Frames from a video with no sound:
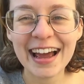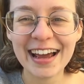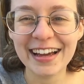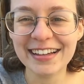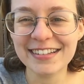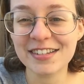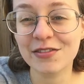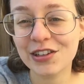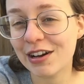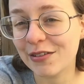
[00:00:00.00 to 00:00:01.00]
And
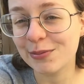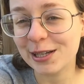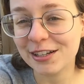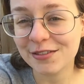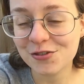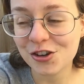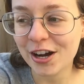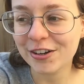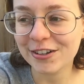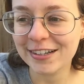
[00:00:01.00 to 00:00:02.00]
if you have a big enough
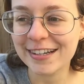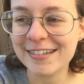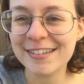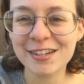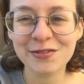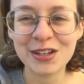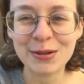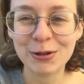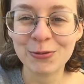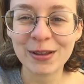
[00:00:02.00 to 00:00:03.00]
truck or a nice enough
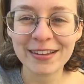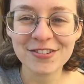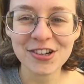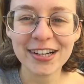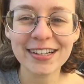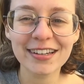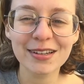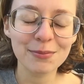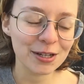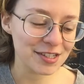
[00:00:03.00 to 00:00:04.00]
neighbor with a truck, you
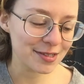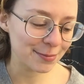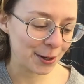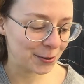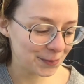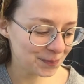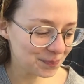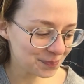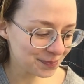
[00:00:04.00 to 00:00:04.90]
can bring some home.